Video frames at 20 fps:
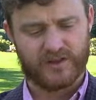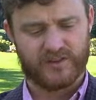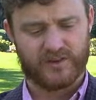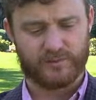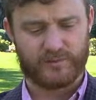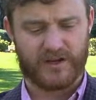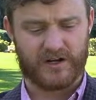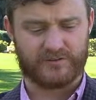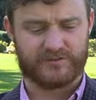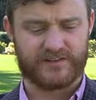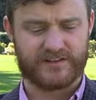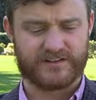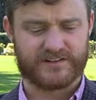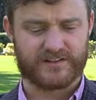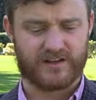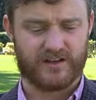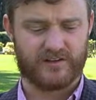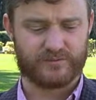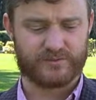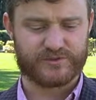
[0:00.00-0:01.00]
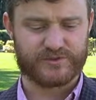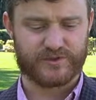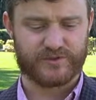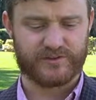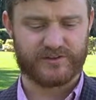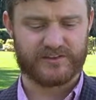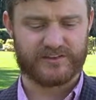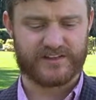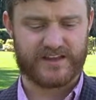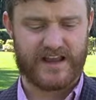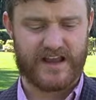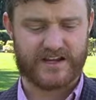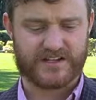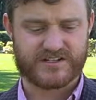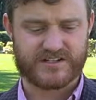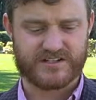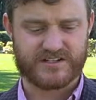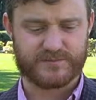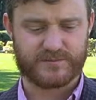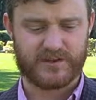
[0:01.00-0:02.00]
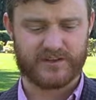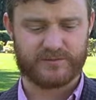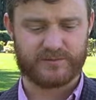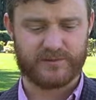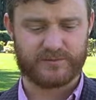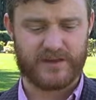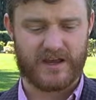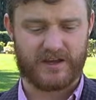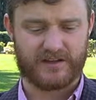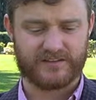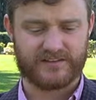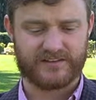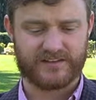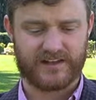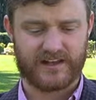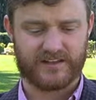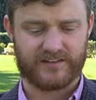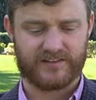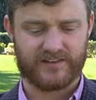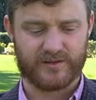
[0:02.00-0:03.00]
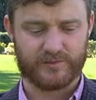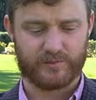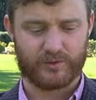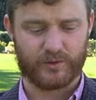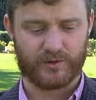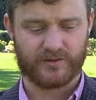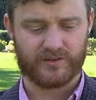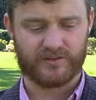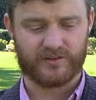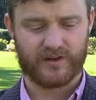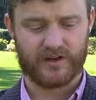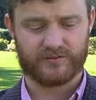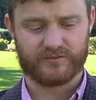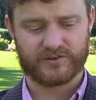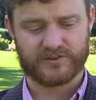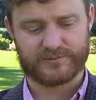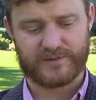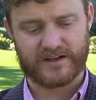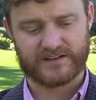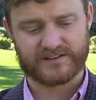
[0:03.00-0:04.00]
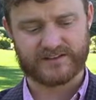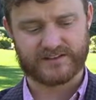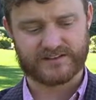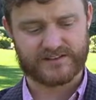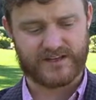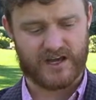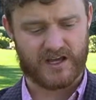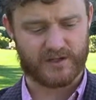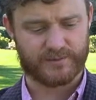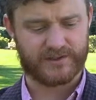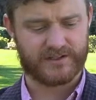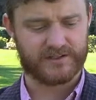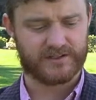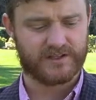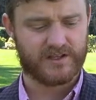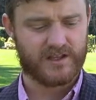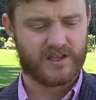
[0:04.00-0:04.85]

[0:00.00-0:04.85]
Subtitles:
the benefits of paternalistic actions must be balanced against the importance of respecting autonomy.